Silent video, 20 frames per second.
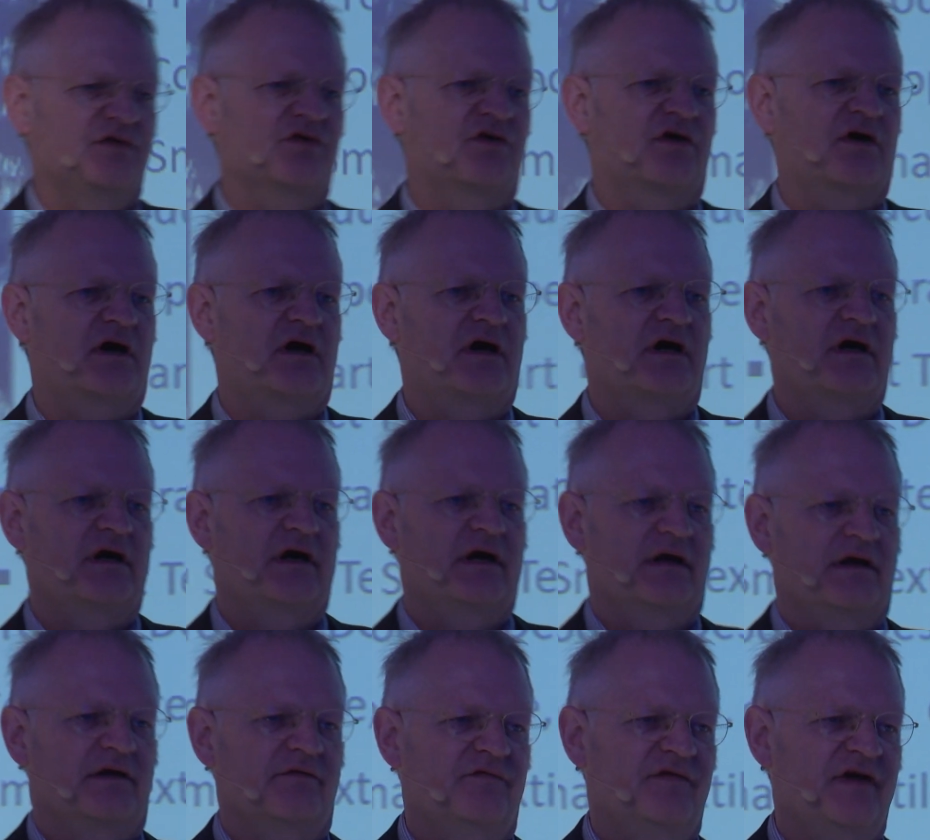you are
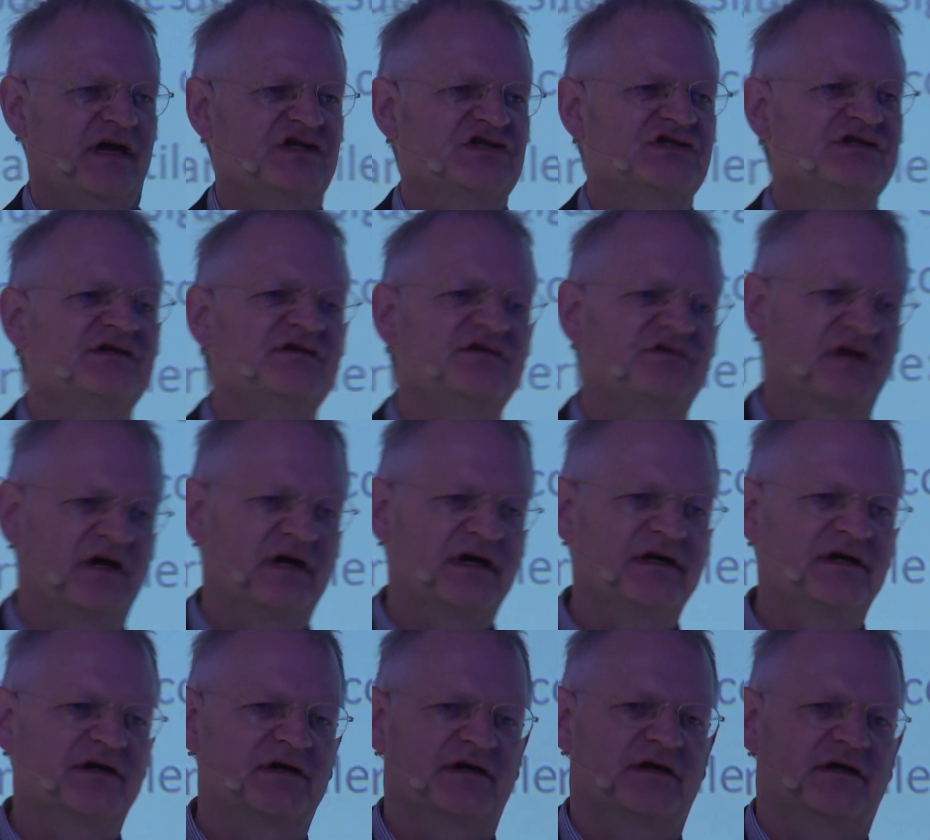a fashion
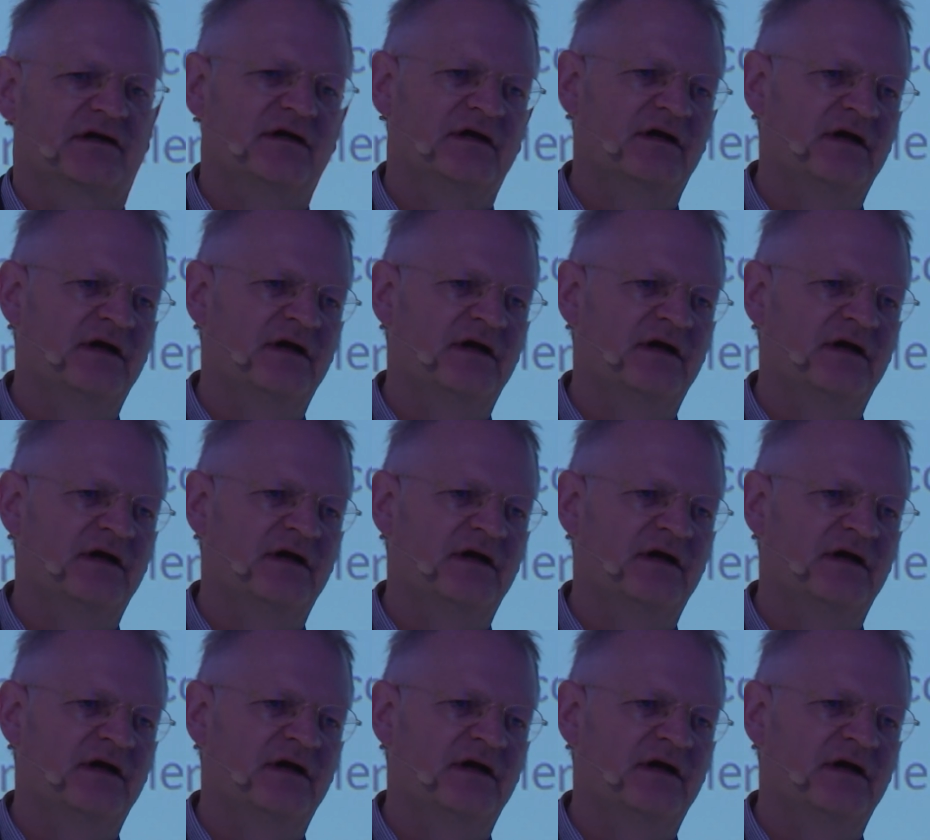designer,